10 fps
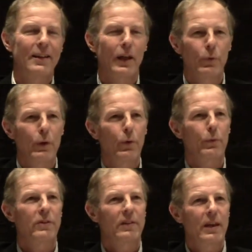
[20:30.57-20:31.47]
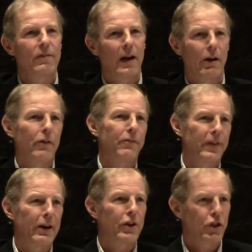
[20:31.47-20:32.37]
that we will receive our
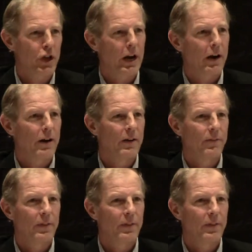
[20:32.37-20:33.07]
fair share